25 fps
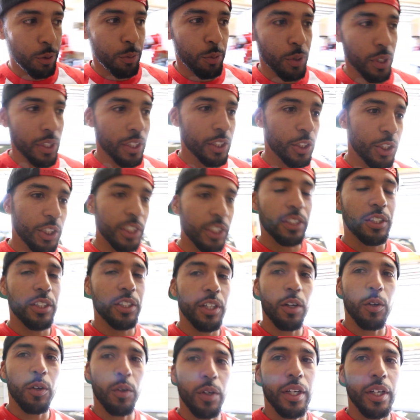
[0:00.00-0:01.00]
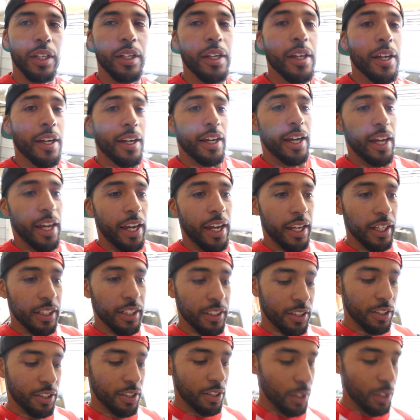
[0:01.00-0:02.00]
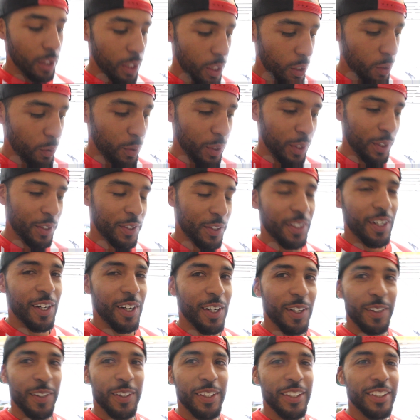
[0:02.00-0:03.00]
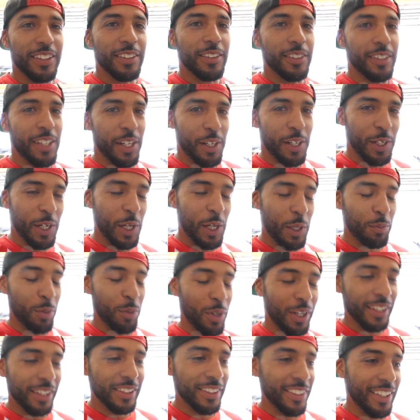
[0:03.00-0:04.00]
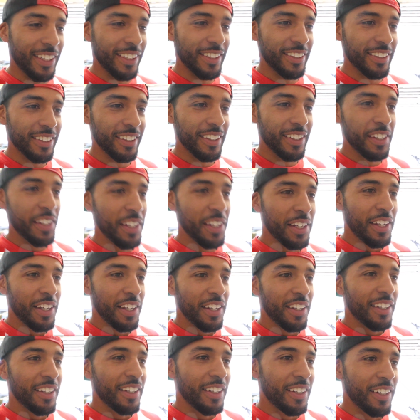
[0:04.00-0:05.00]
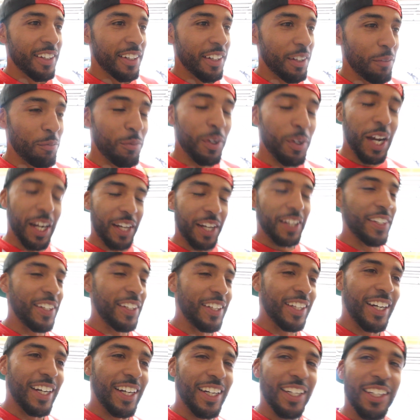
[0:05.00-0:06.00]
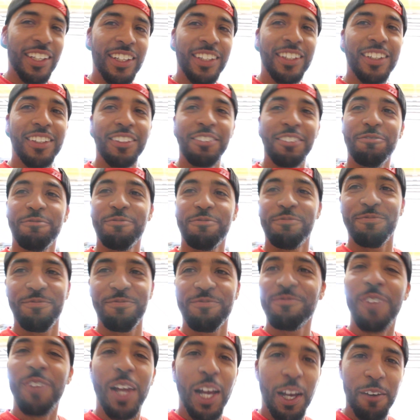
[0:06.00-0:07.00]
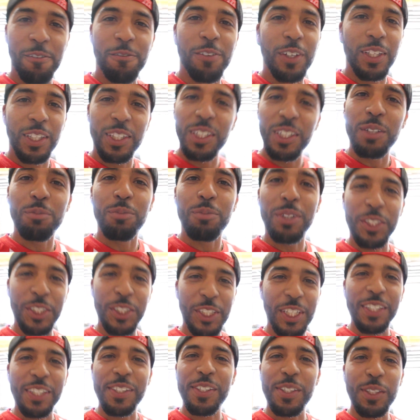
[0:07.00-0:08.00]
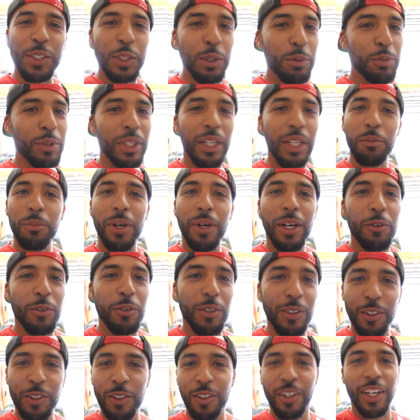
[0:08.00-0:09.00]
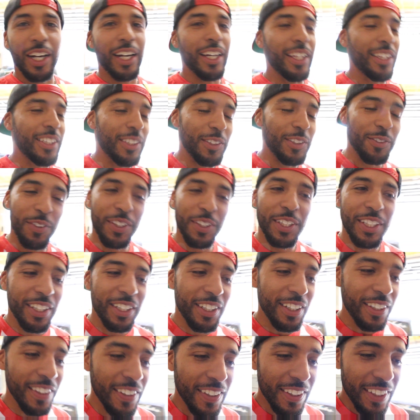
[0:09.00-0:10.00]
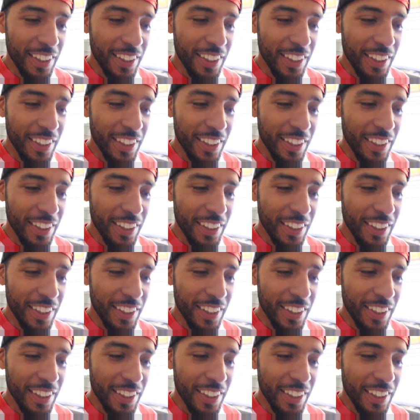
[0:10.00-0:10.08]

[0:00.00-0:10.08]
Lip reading: to bring the GTO in and slowly start this teardown process. Not gonna lie, I feel it in my chest a little bit. I might want to cry in this video.